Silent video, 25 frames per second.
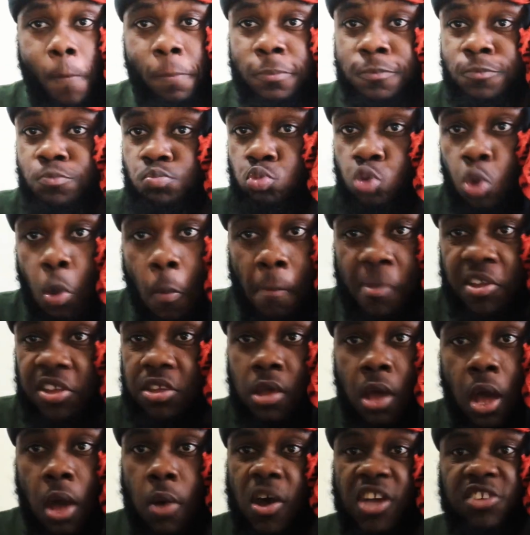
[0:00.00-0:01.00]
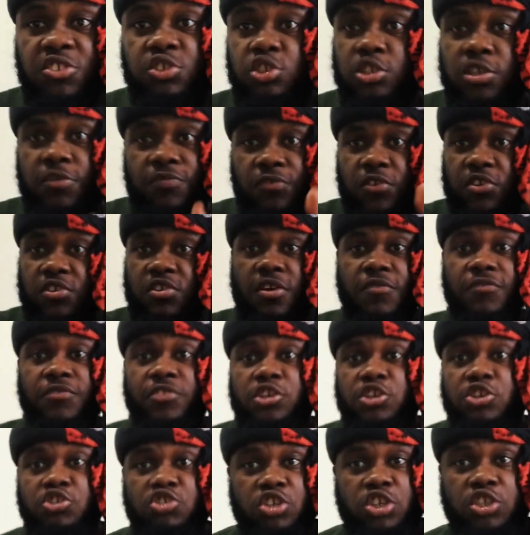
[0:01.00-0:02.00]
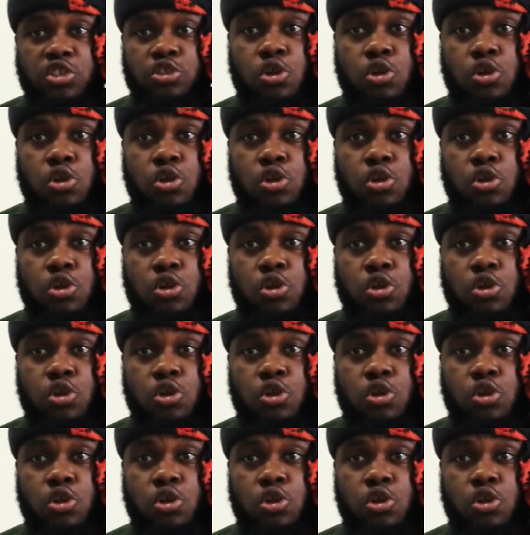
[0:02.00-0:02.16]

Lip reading: I can't watch Netflix and finish this.